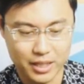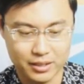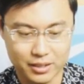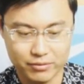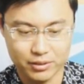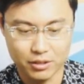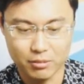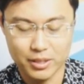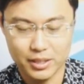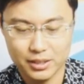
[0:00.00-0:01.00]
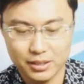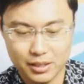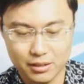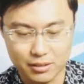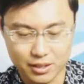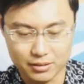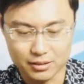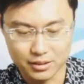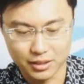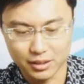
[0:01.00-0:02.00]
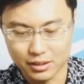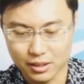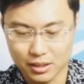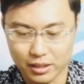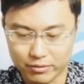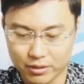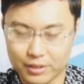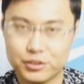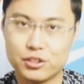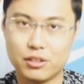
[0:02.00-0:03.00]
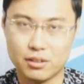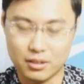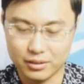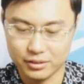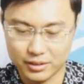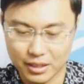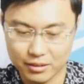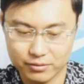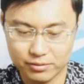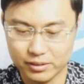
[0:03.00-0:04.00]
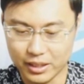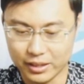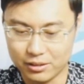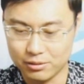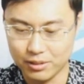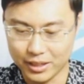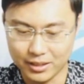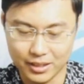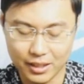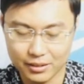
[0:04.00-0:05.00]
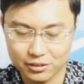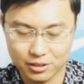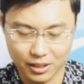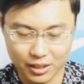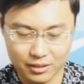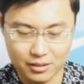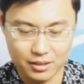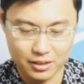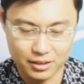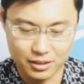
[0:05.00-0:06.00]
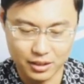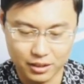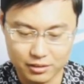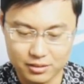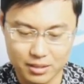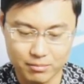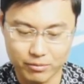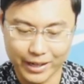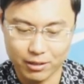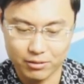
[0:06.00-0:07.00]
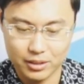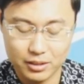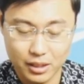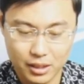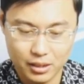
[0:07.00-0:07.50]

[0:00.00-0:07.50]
And if you open it, you can see, of course, the goggles itself, 2 antennas, and here's some wiring